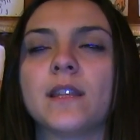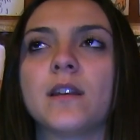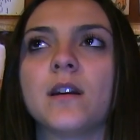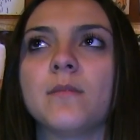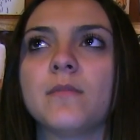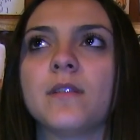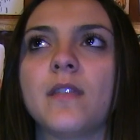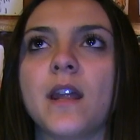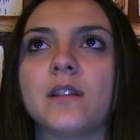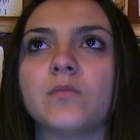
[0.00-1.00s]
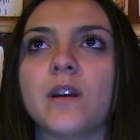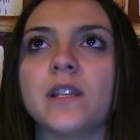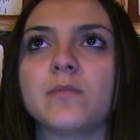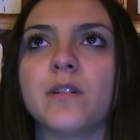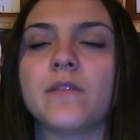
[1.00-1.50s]
the time. That is why
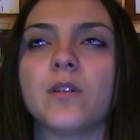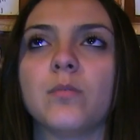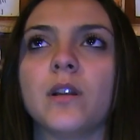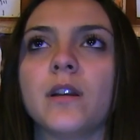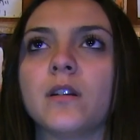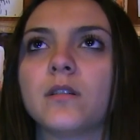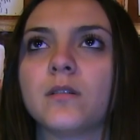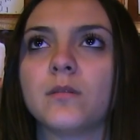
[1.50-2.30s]
he's my favorite player.